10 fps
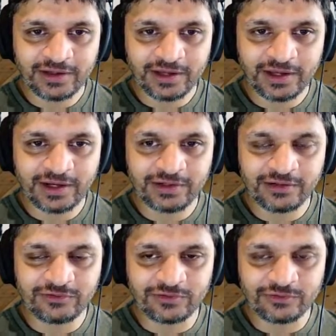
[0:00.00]
And I
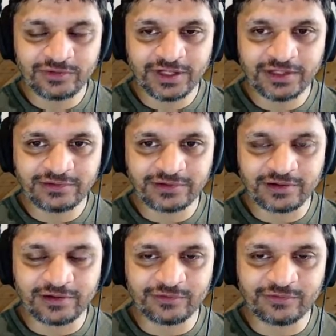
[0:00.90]
need to rotate
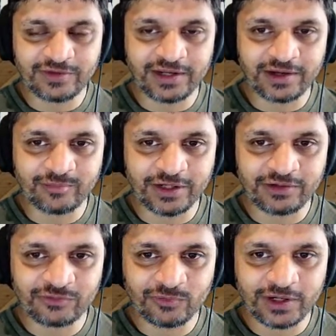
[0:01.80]
around zi
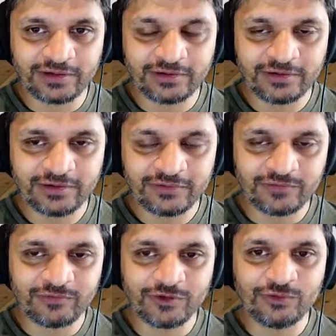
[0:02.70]
minus 1.
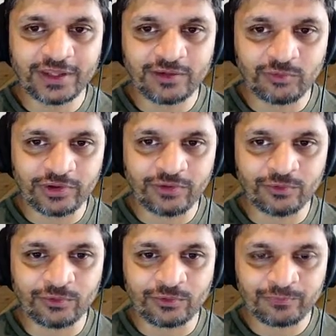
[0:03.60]
So if you do that with
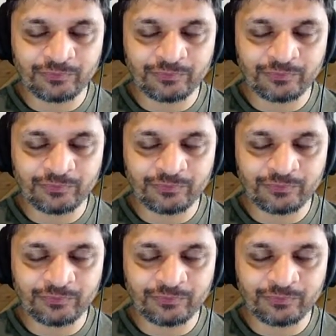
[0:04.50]
your